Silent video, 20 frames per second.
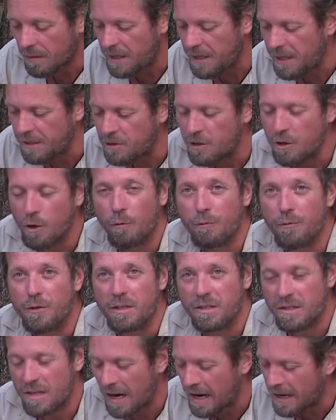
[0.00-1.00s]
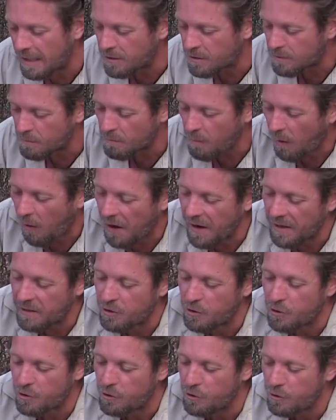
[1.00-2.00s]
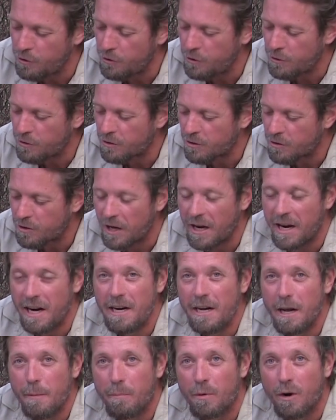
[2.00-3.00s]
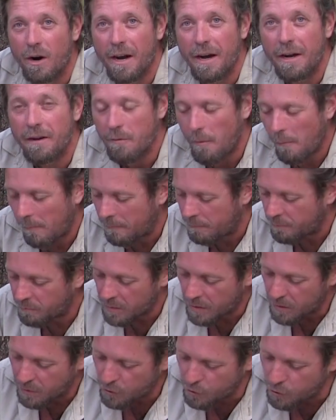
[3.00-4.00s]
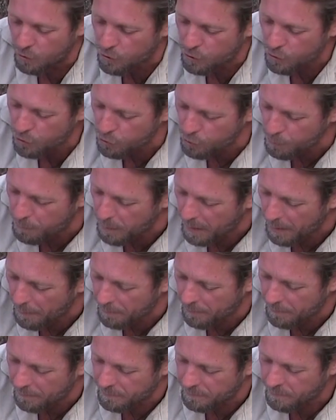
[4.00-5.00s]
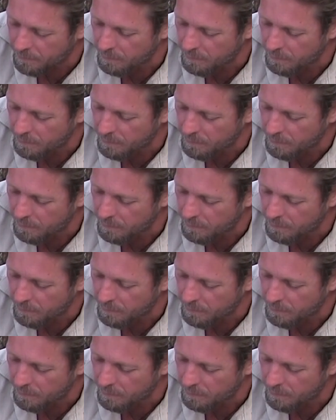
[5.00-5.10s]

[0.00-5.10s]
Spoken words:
eating off the sides, and you use the inner bread to scoop up